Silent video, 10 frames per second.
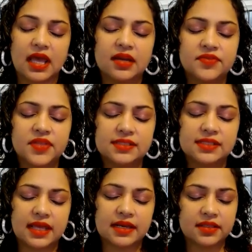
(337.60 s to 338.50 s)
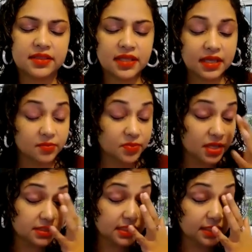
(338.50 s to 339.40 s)
And if there's anything in
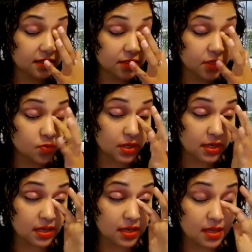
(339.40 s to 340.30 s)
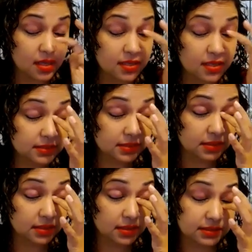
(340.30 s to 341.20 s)
particular you want to
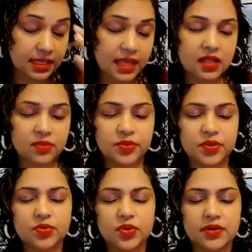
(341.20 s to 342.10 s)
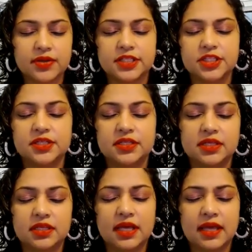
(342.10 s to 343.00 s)
ask to help you on your
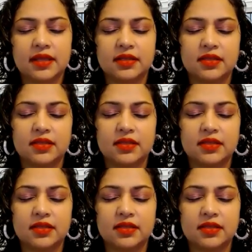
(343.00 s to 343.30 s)
journey,